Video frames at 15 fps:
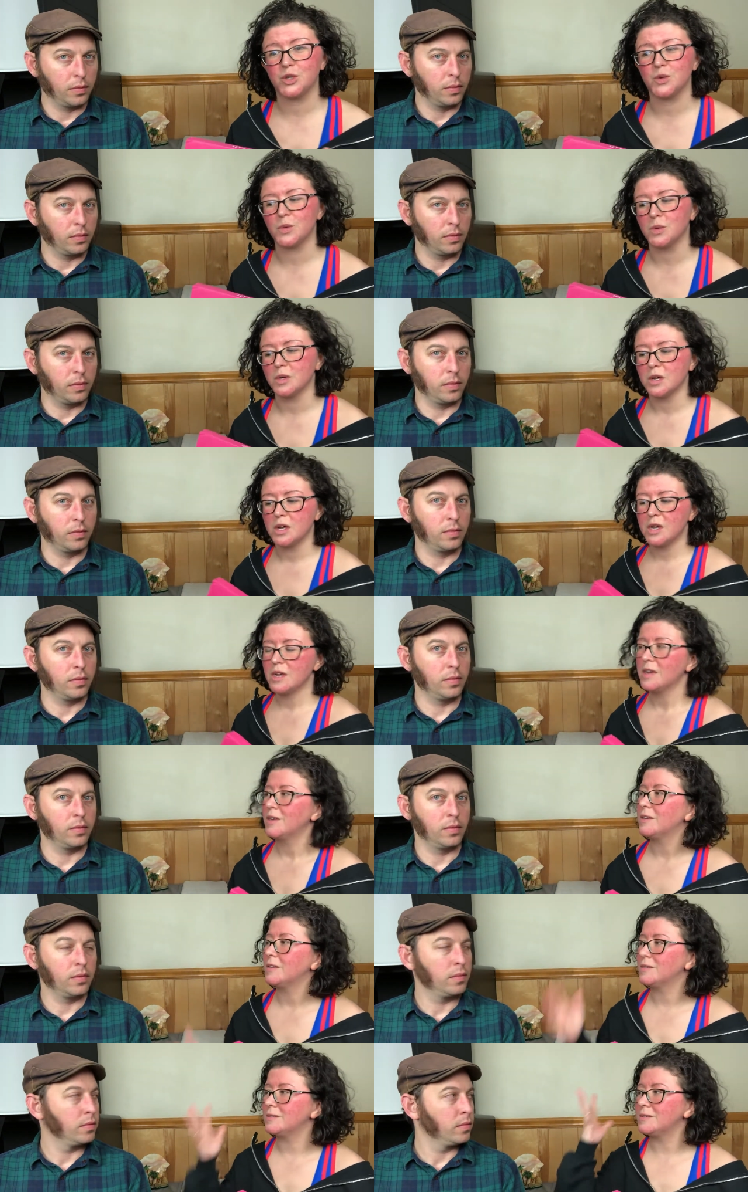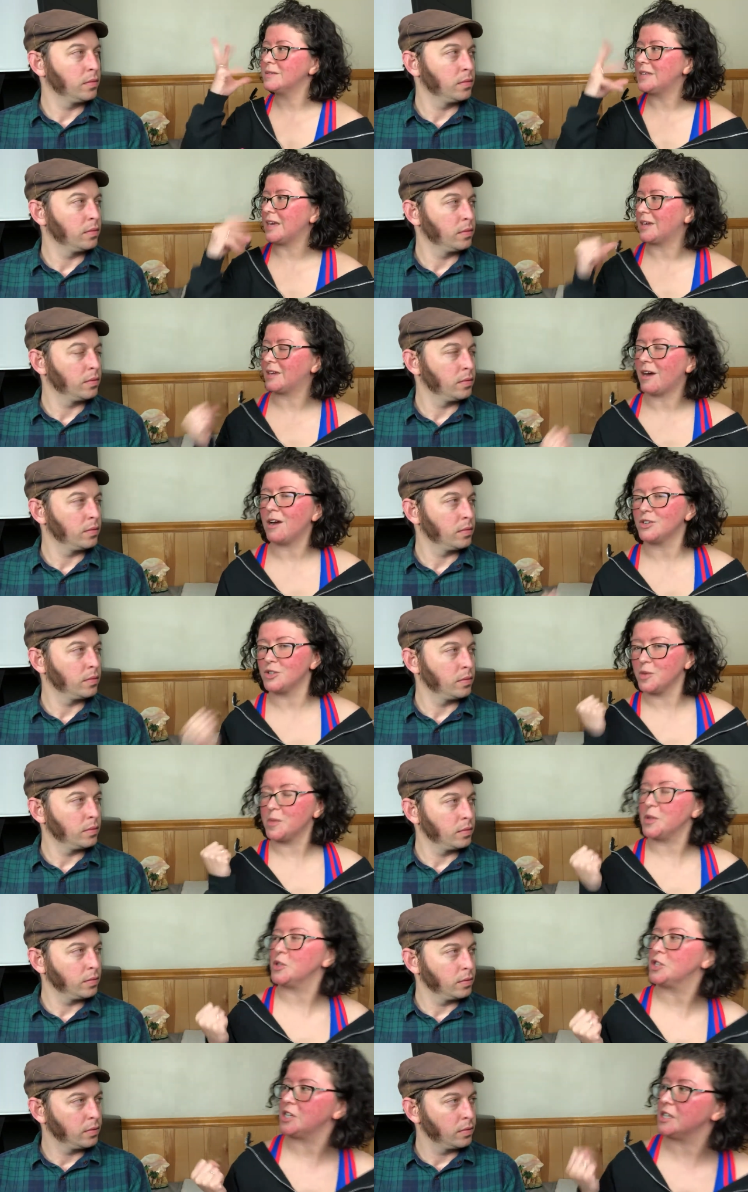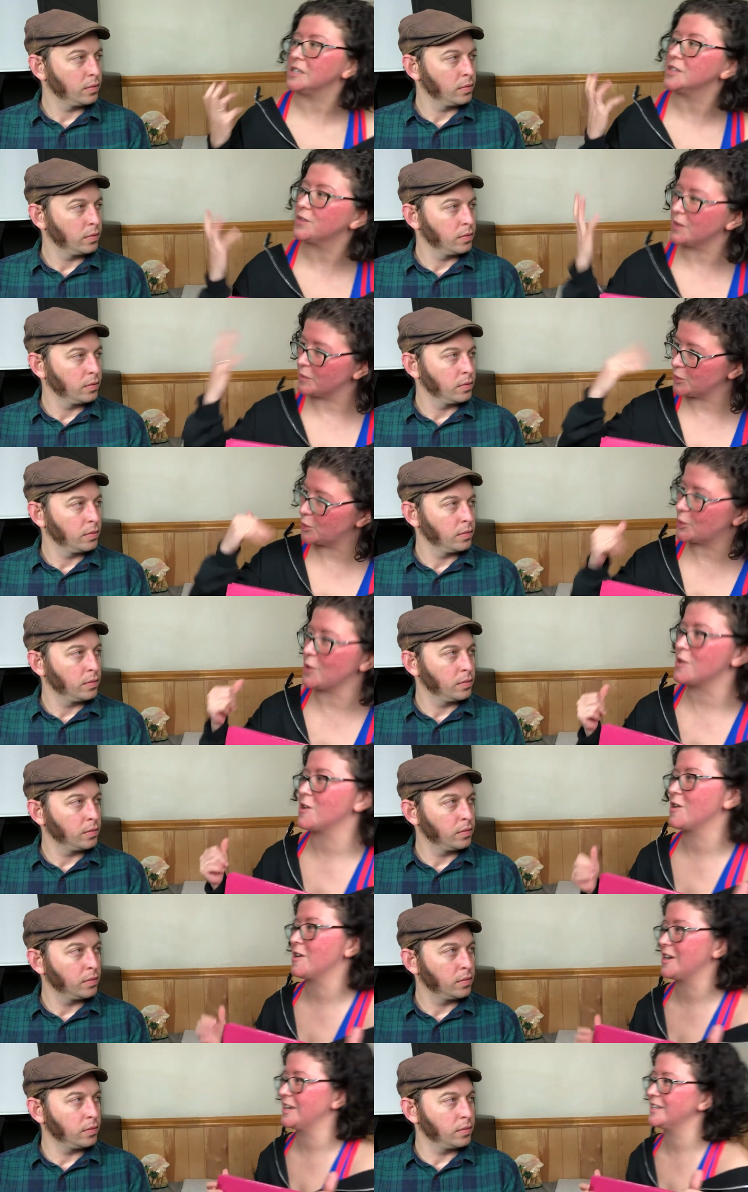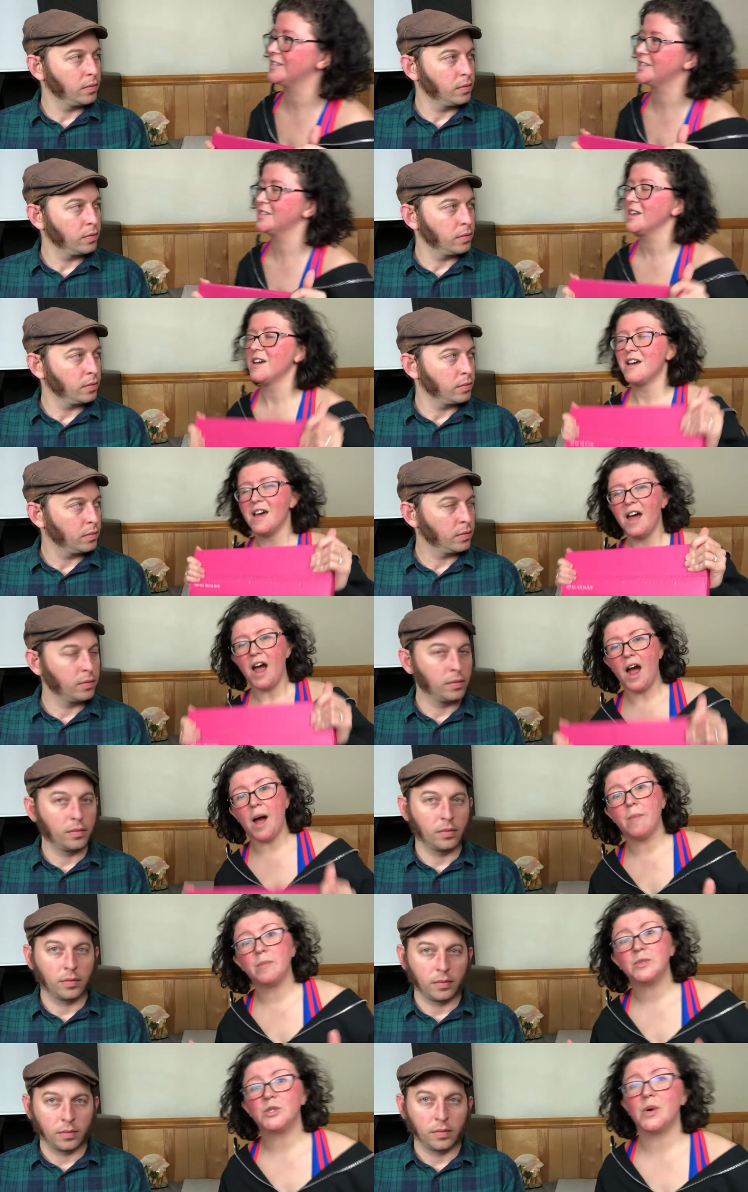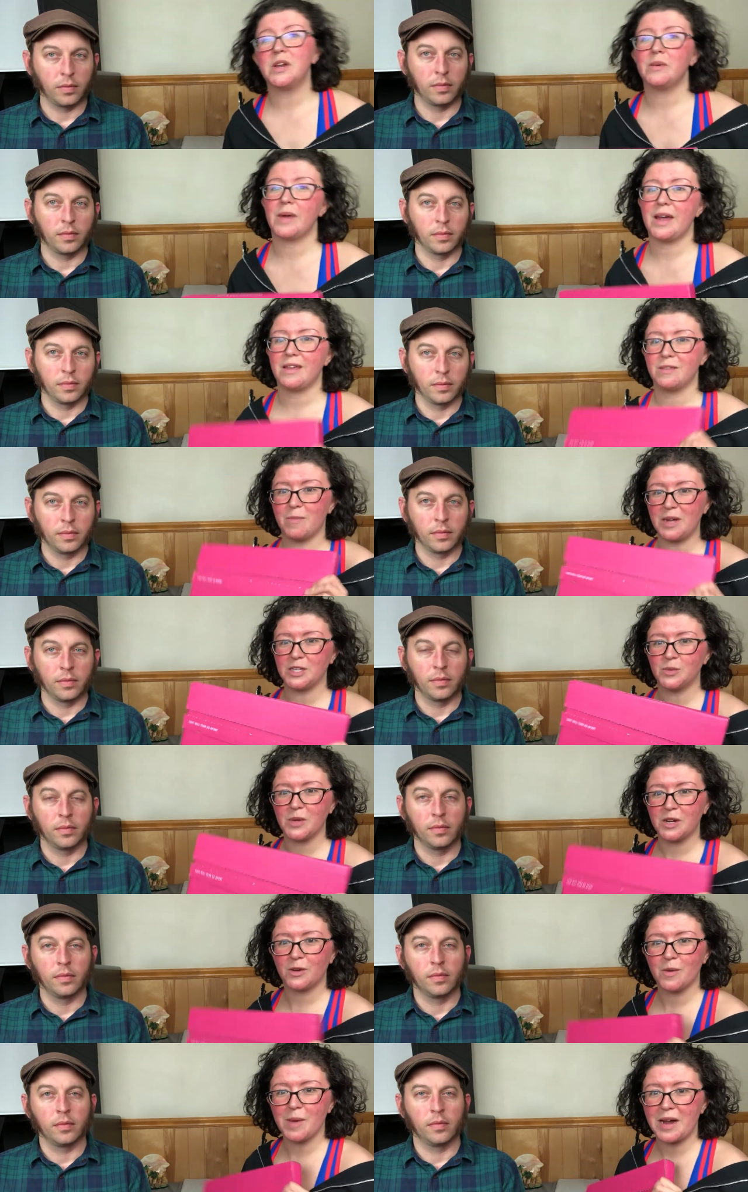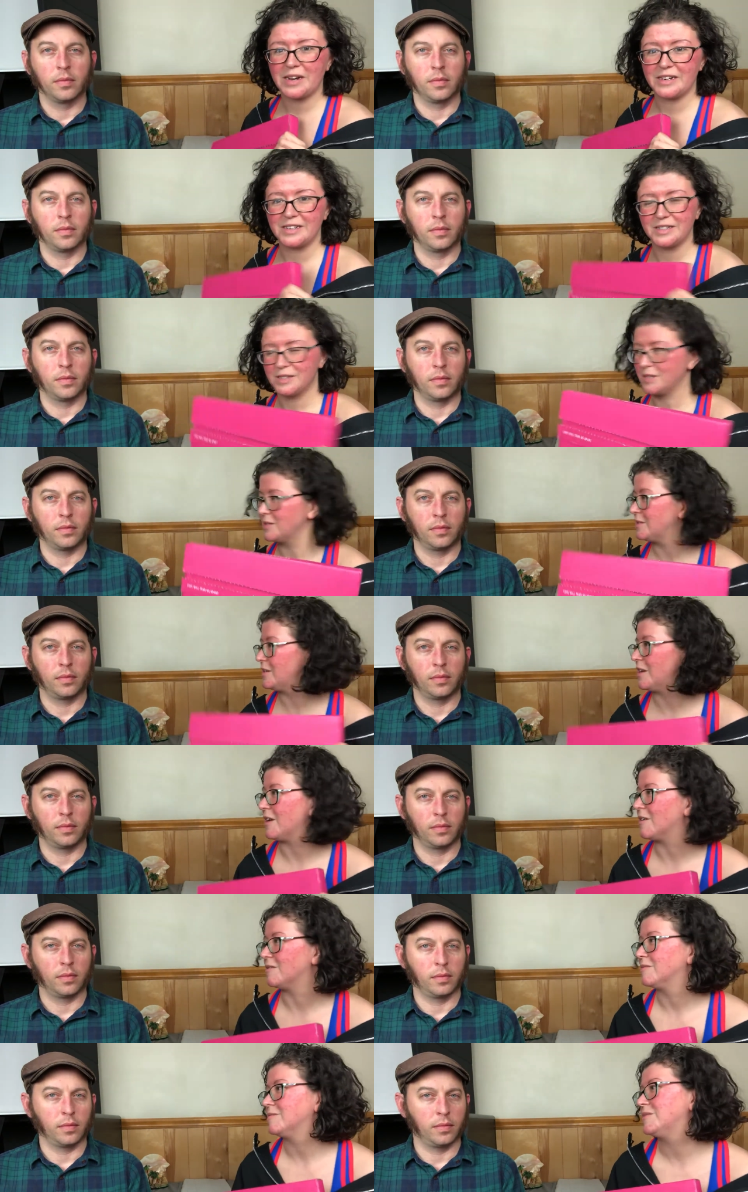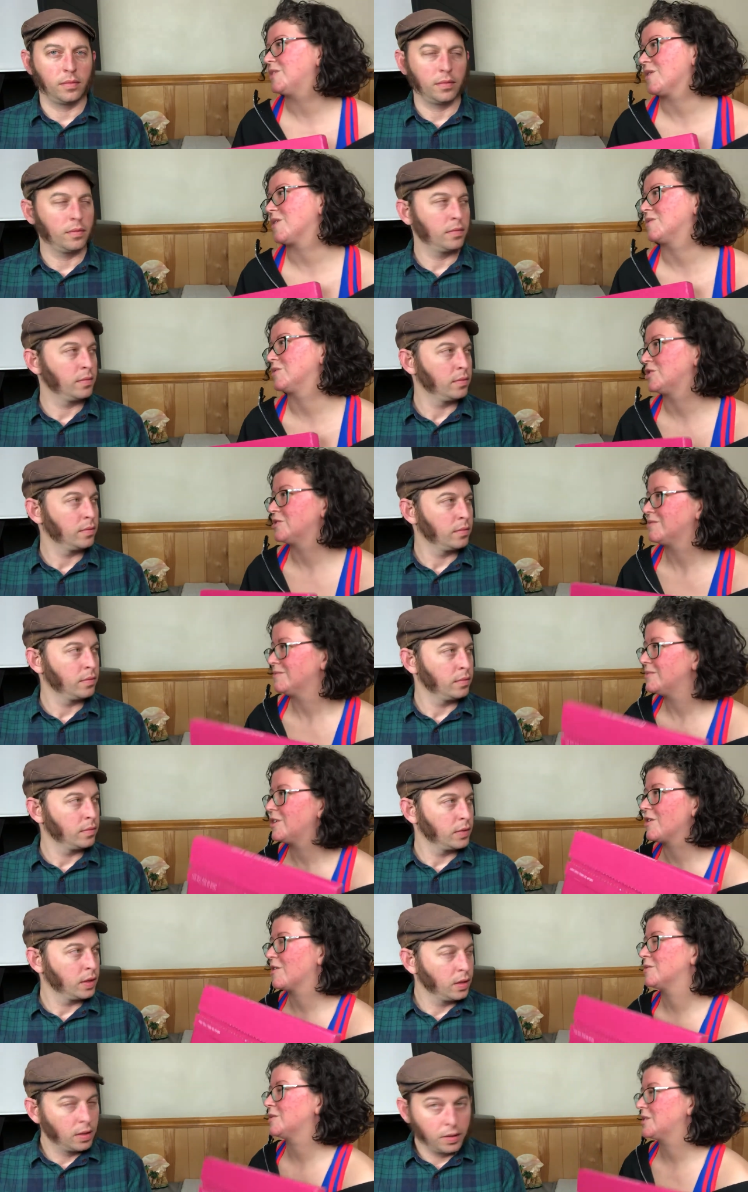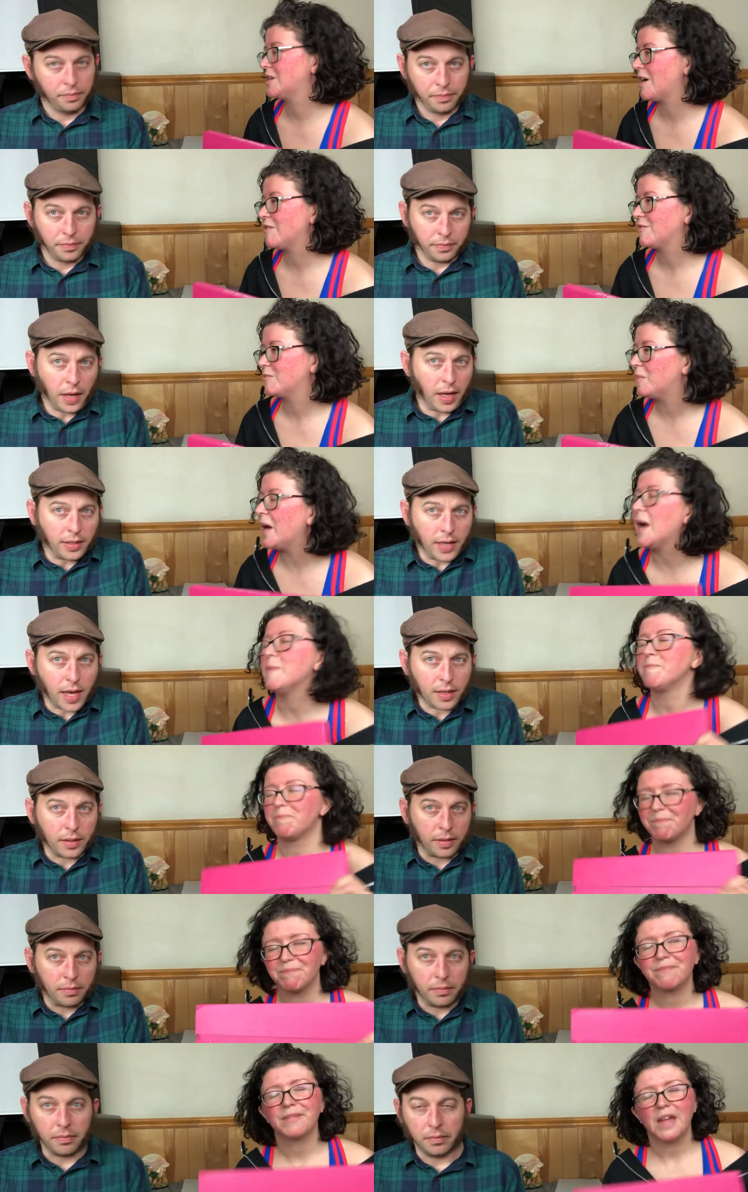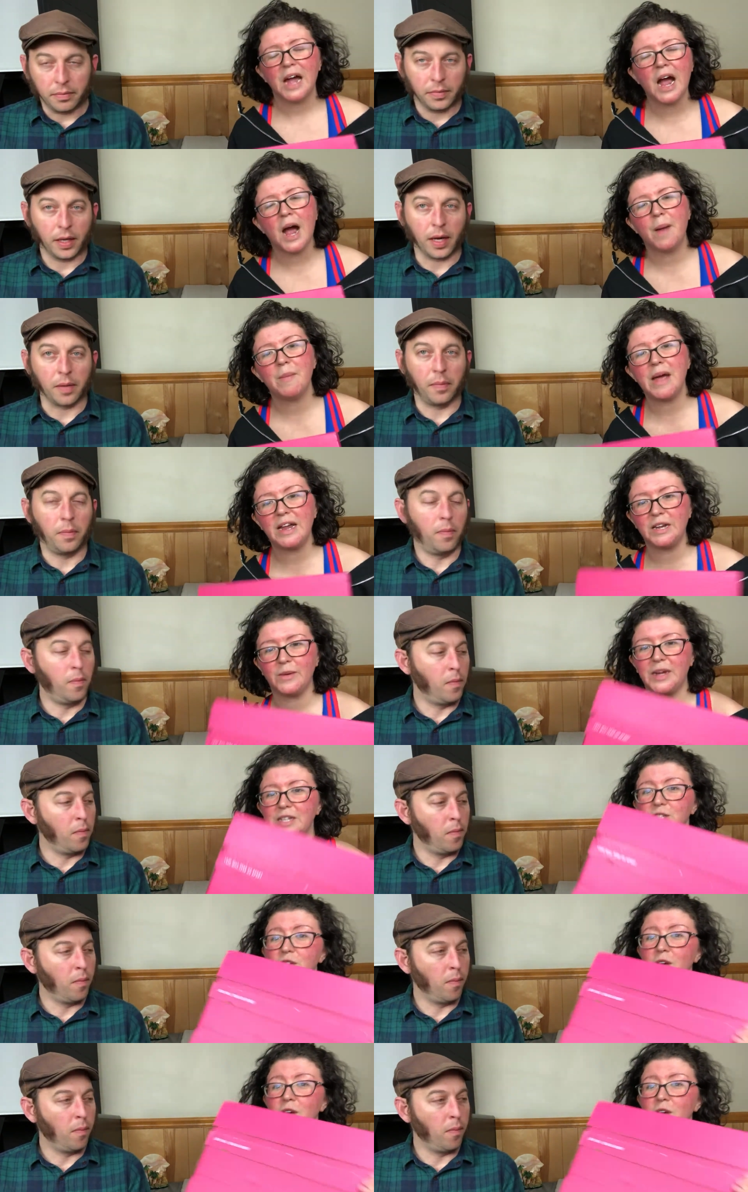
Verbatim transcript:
Speaker 1: to get contributions from certain artists um, so anyway, the best way to go about it is, you know, your own your own stuff. Yeah, but, exactly. Um, anyway,